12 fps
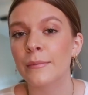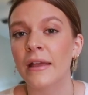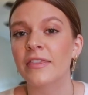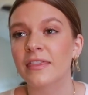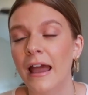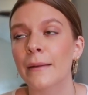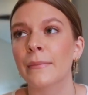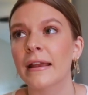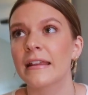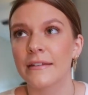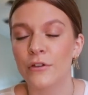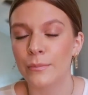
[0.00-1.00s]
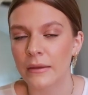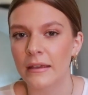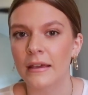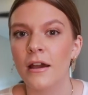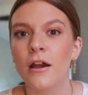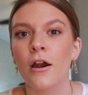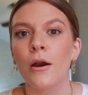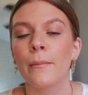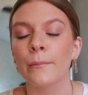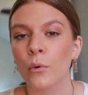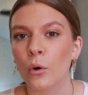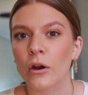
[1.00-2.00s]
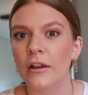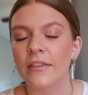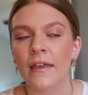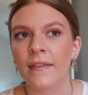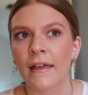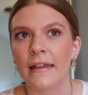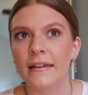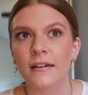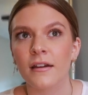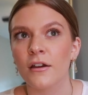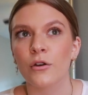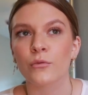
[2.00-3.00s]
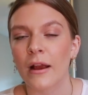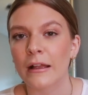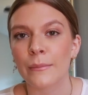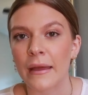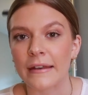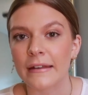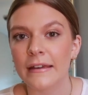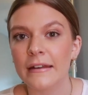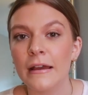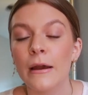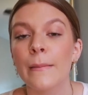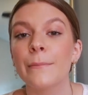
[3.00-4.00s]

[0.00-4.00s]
Like that might even be more than like recommended,